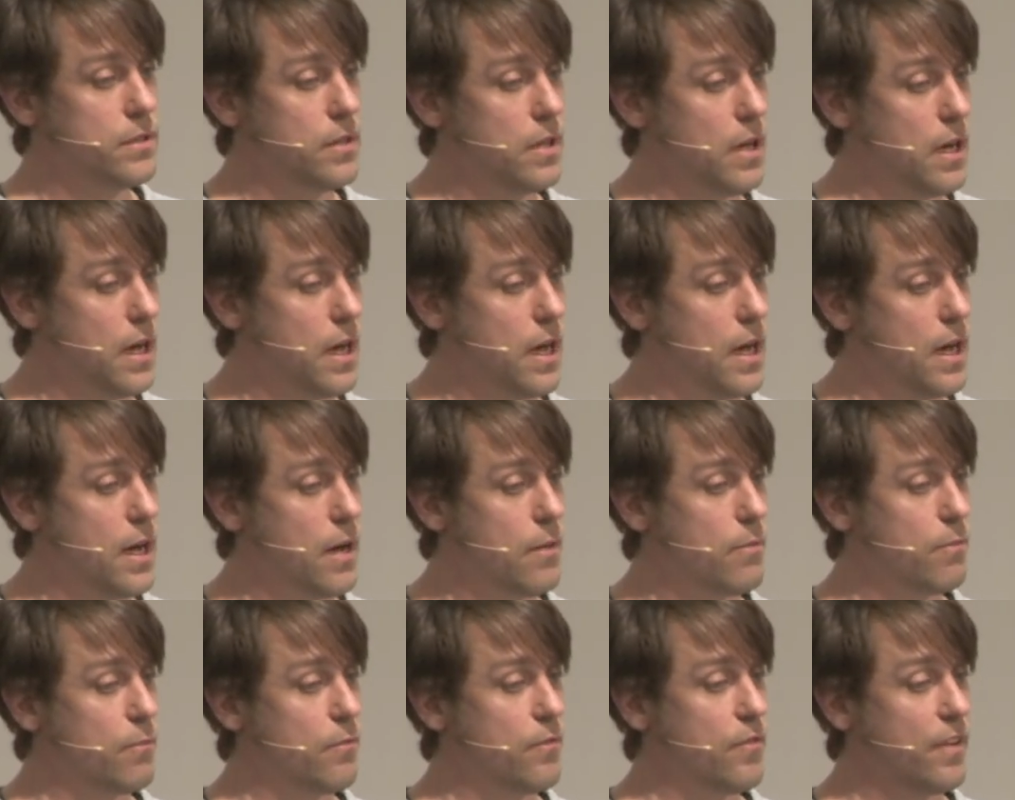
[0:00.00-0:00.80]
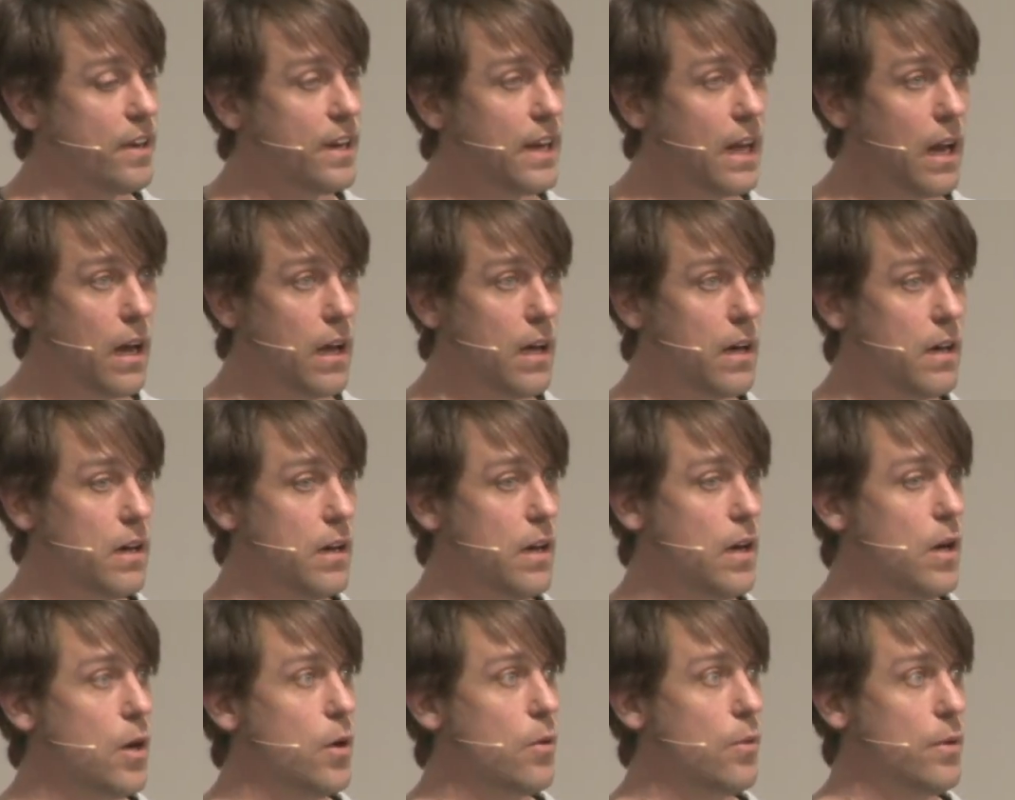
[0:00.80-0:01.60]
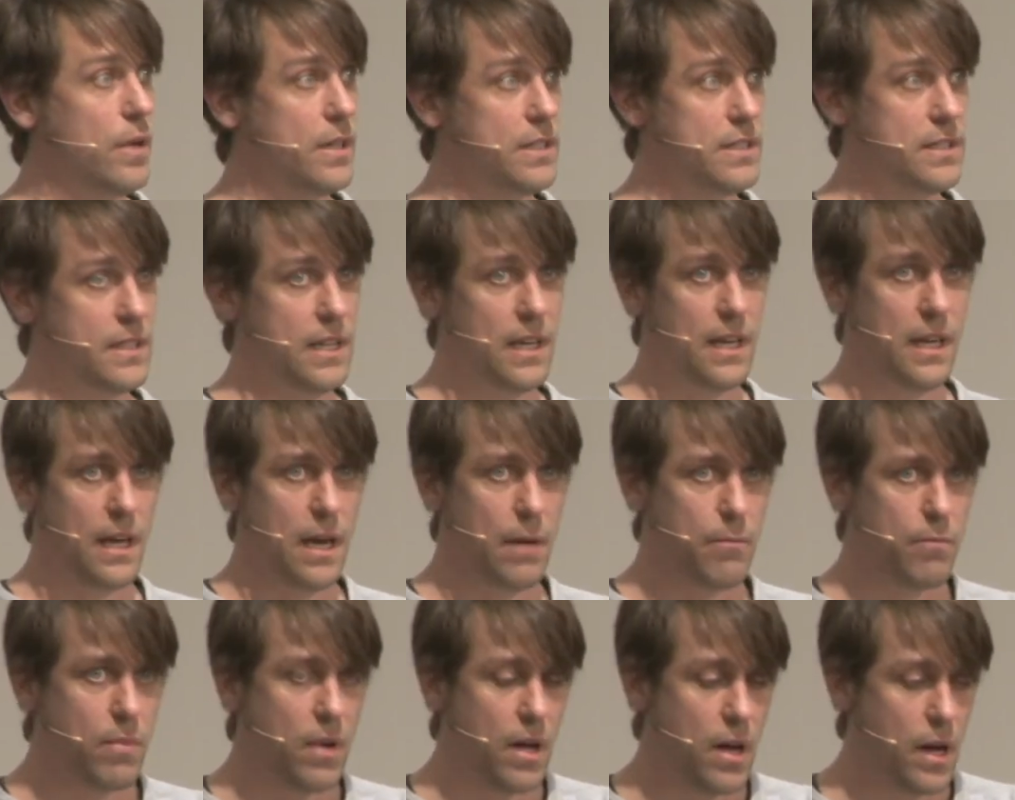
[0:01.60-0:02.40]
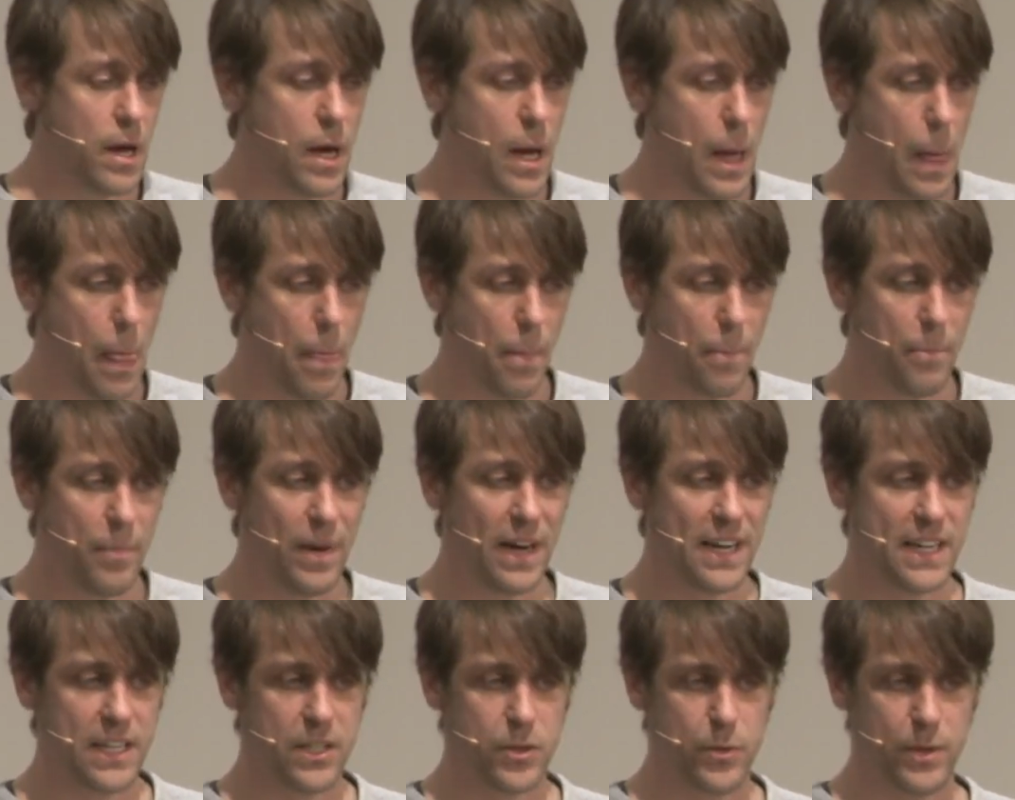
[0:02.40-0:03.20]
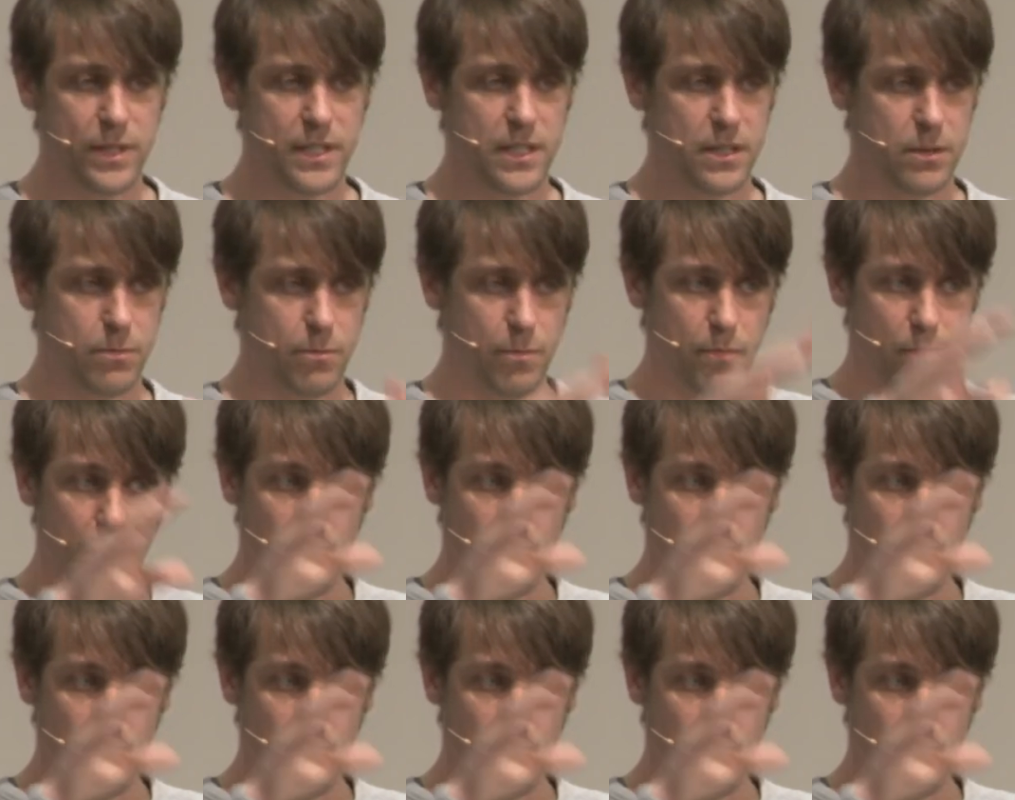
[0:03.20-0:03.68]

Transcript: Vanilla is the package which is